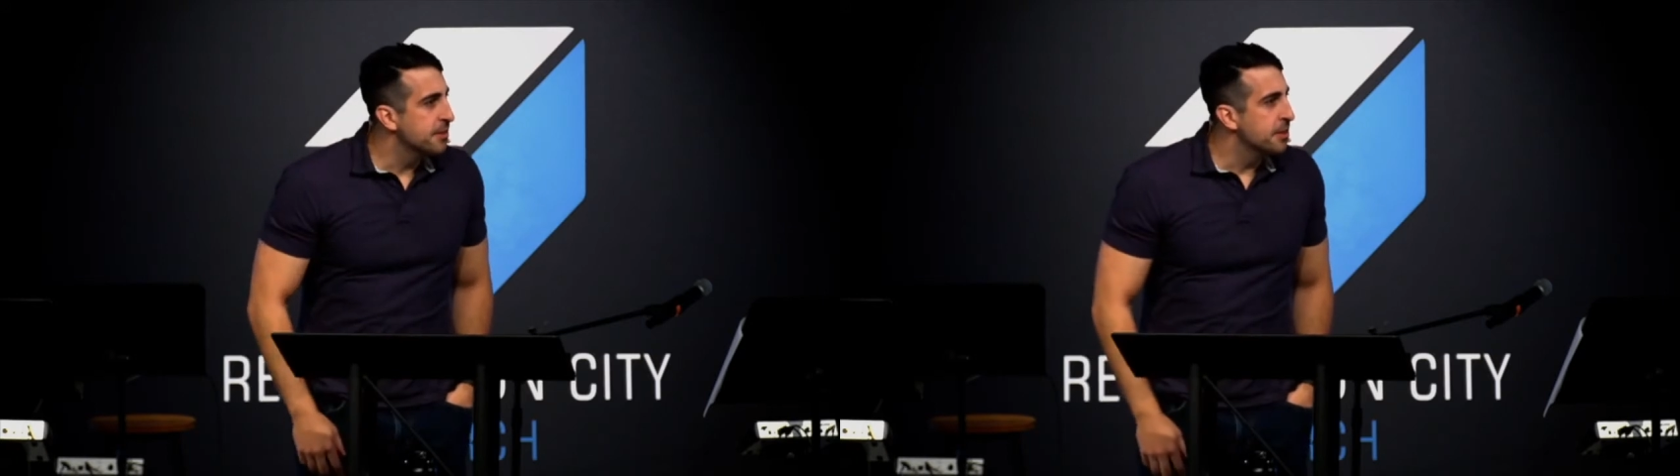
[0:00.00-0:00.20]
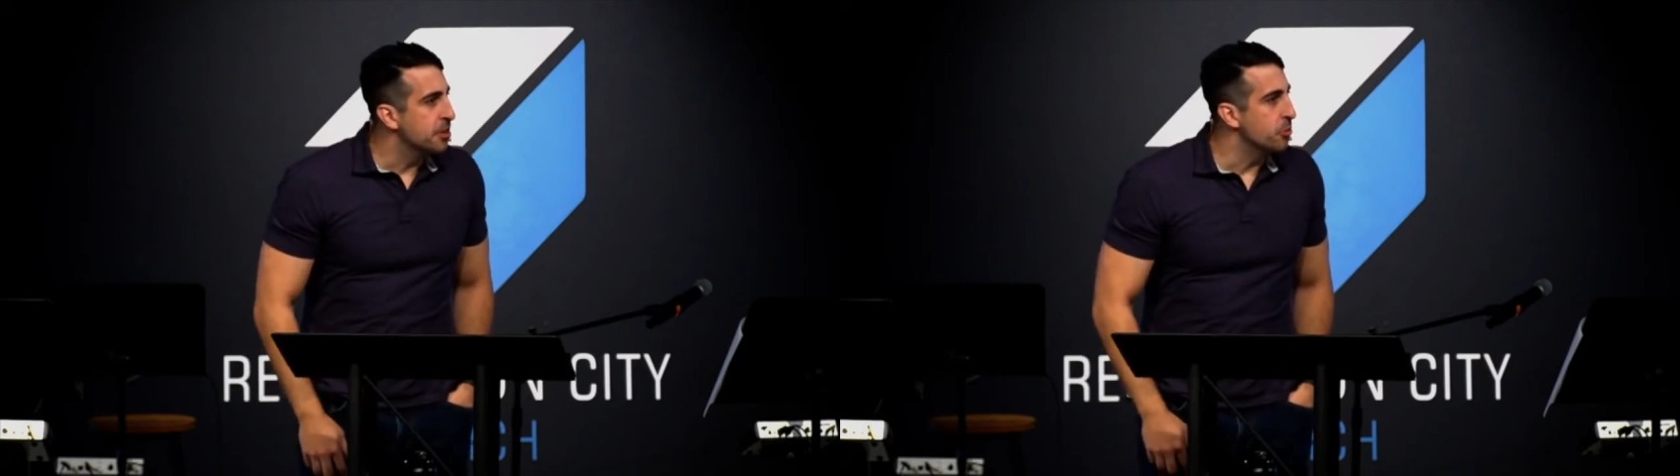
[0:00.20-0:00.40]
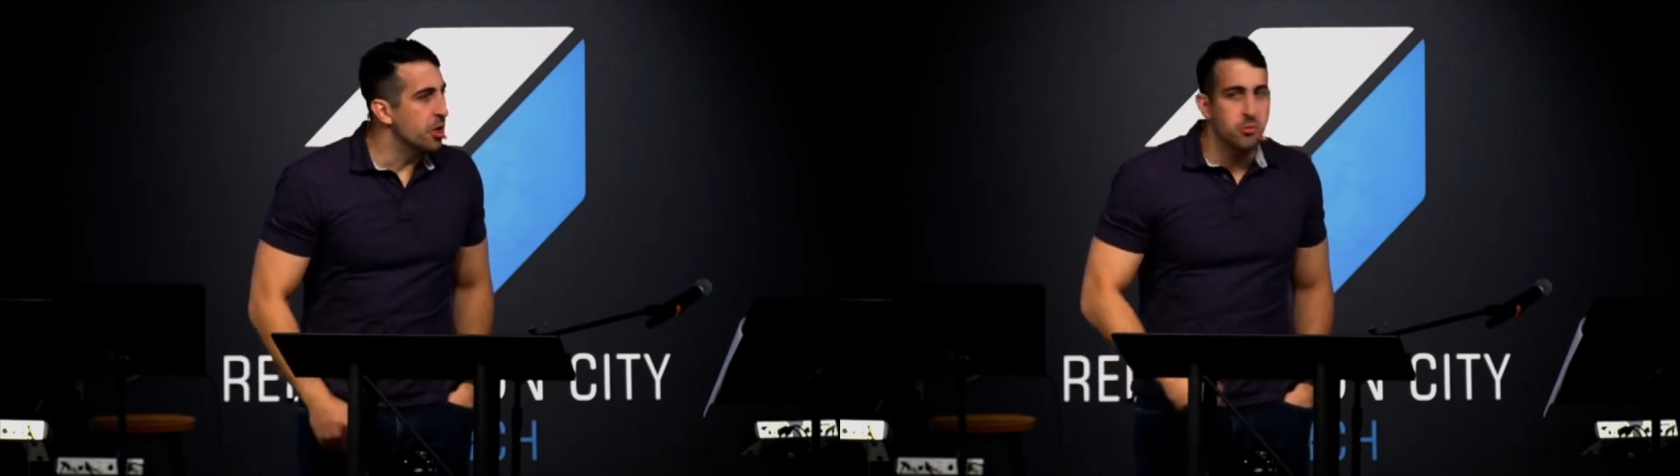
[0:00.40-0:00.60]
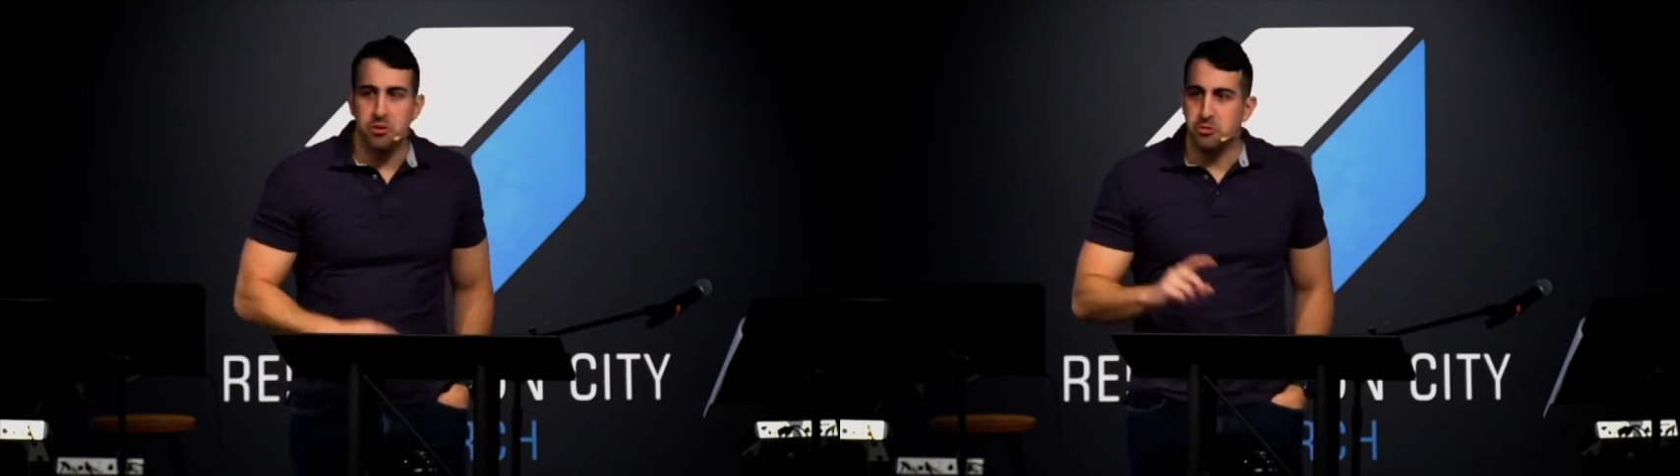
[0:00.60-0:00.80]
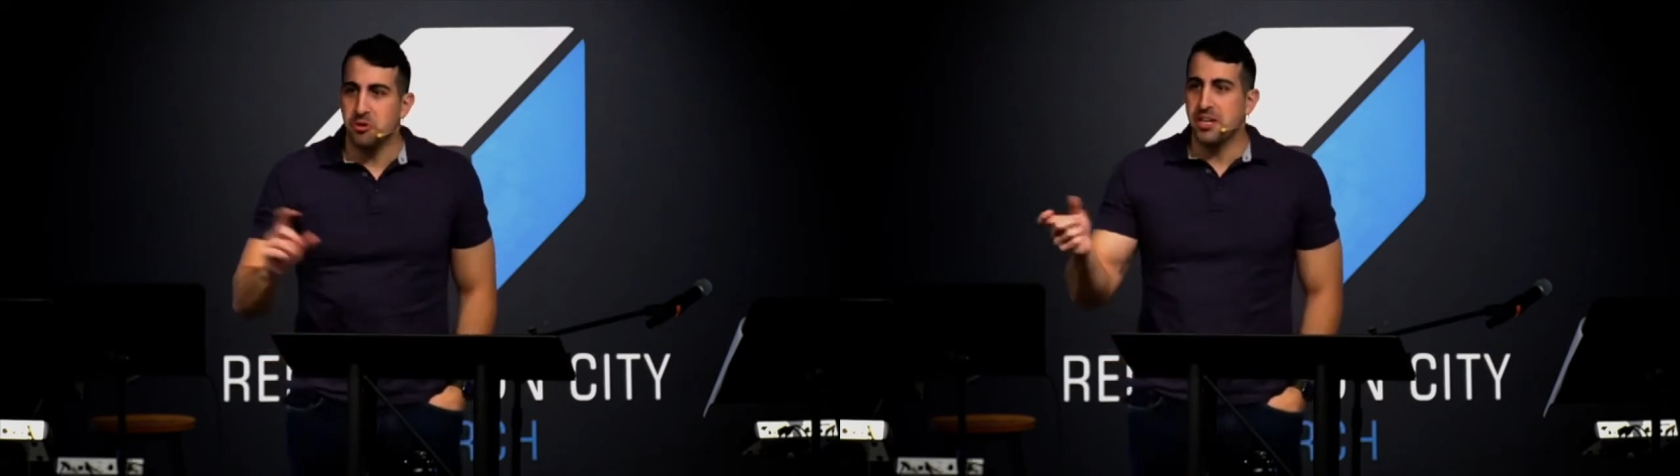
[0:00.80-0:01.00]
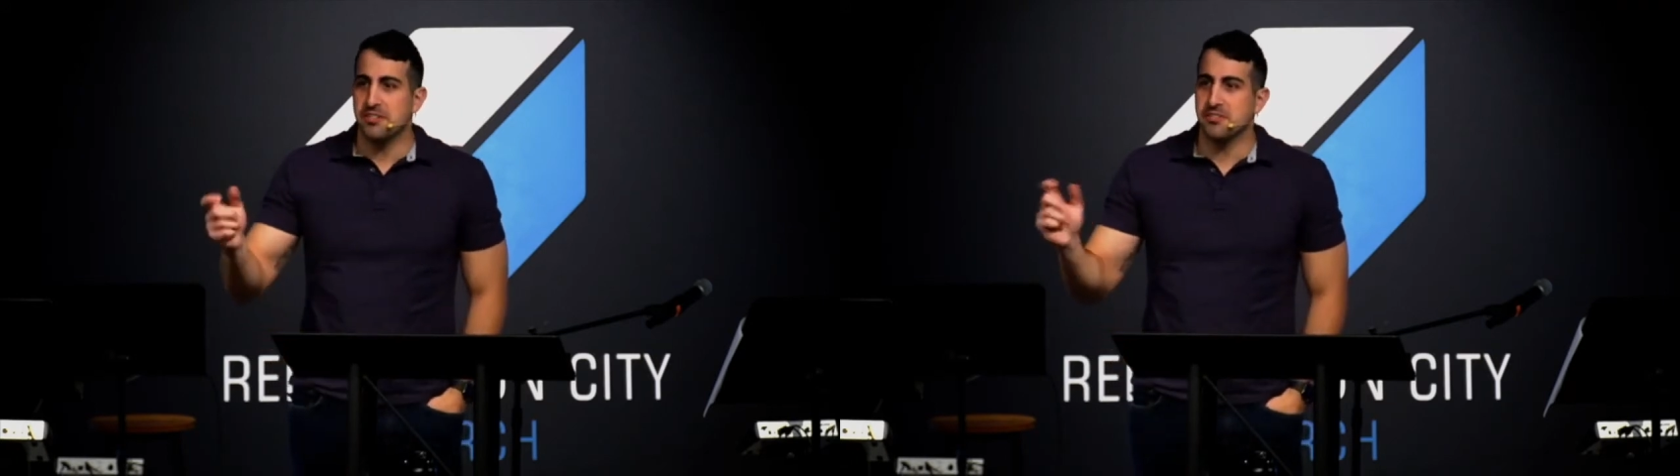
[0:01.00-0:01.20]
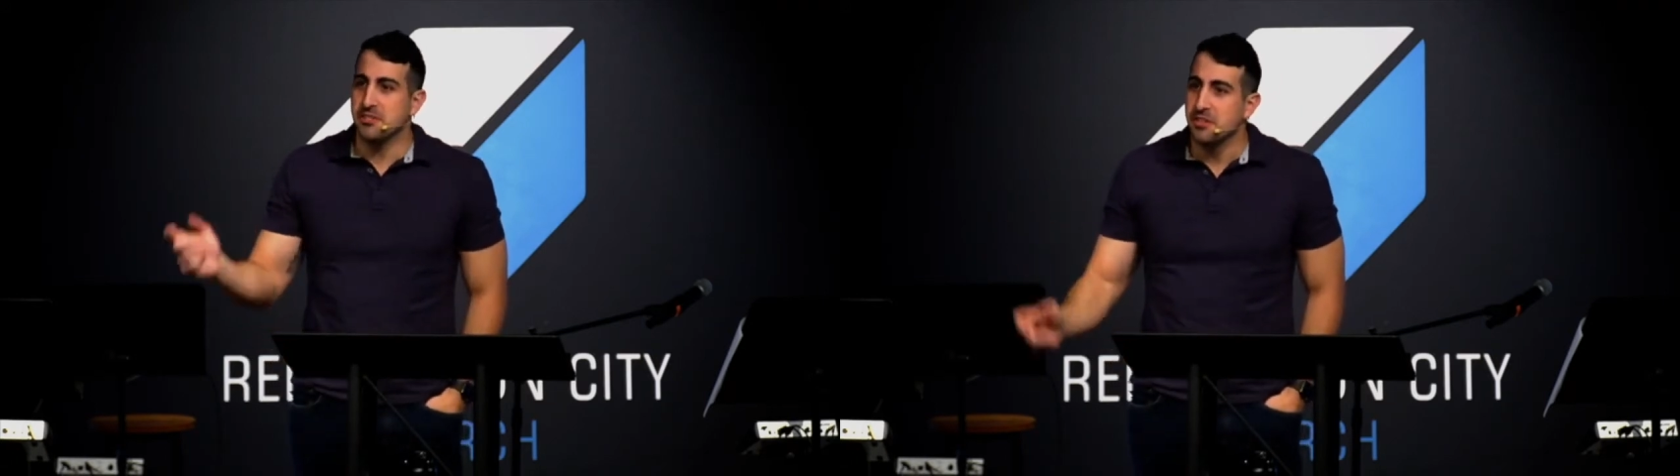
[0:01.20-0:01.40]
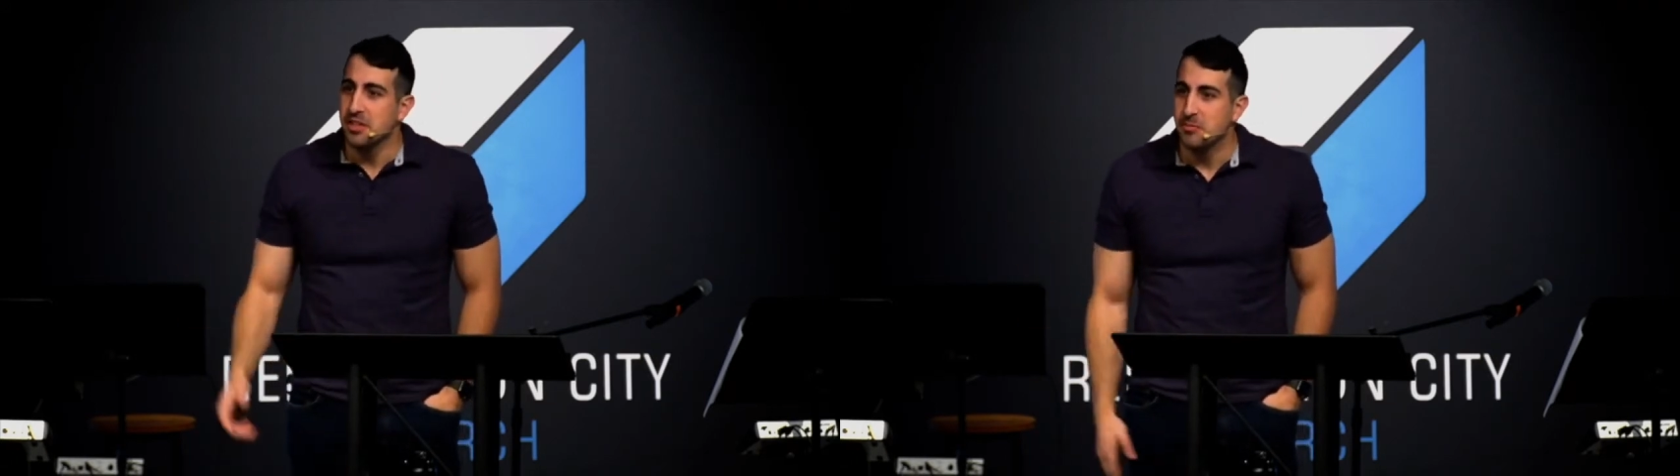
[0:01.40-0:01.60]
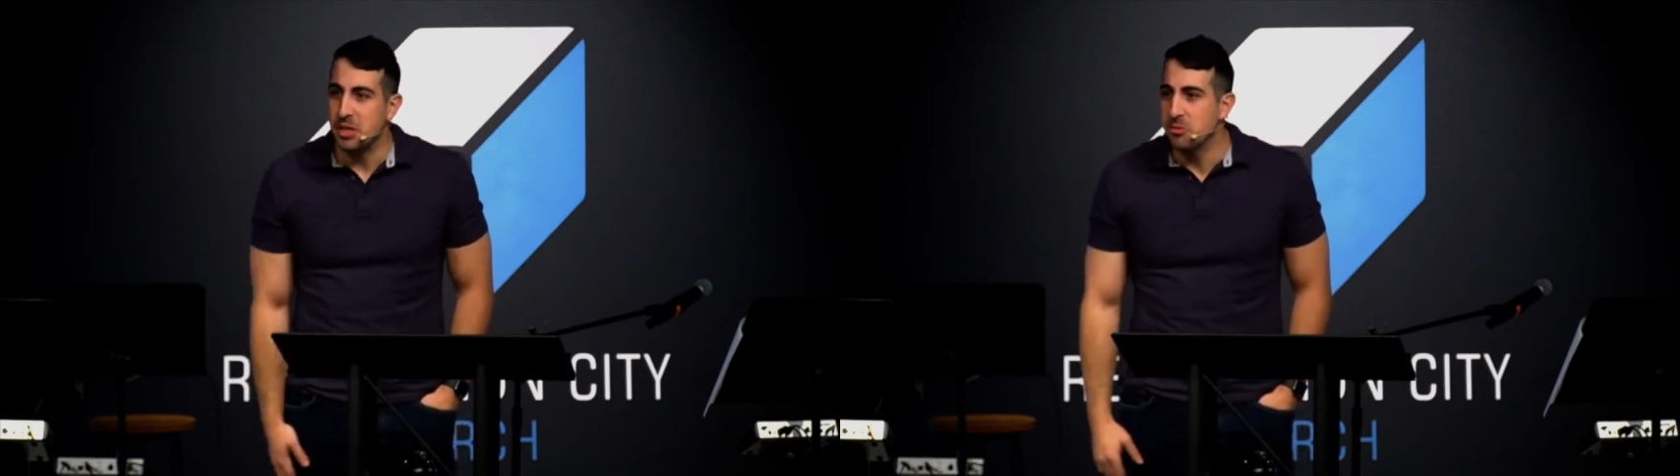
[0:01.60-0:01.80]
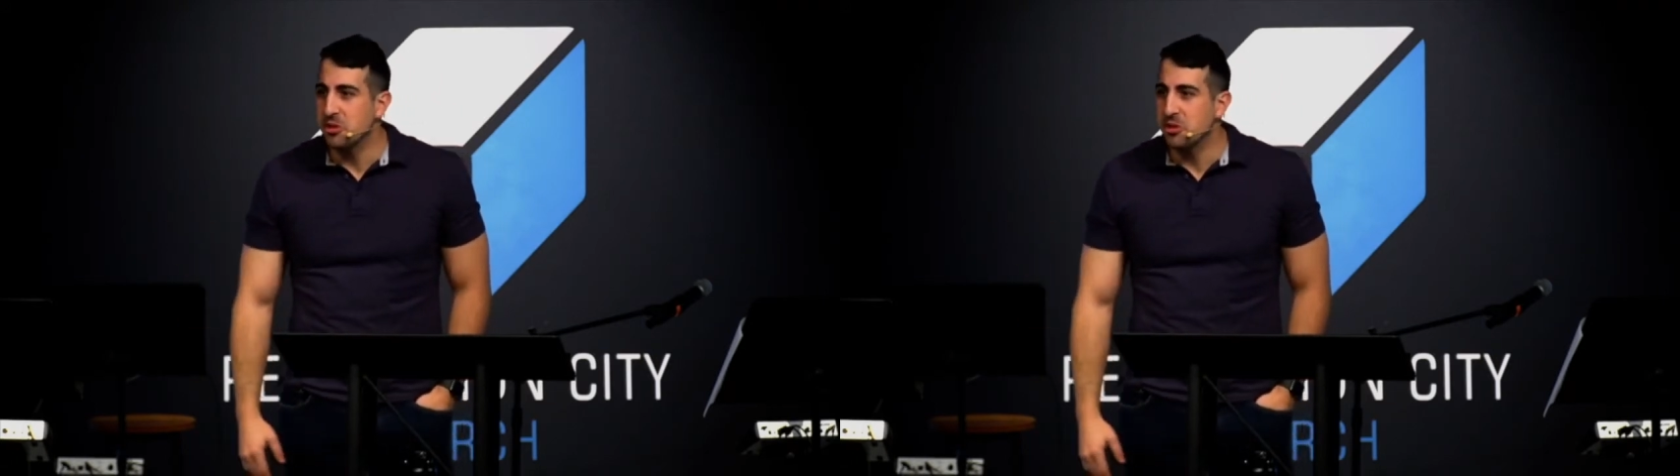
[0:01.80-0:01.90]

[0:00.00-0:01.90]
the one where 3,000 people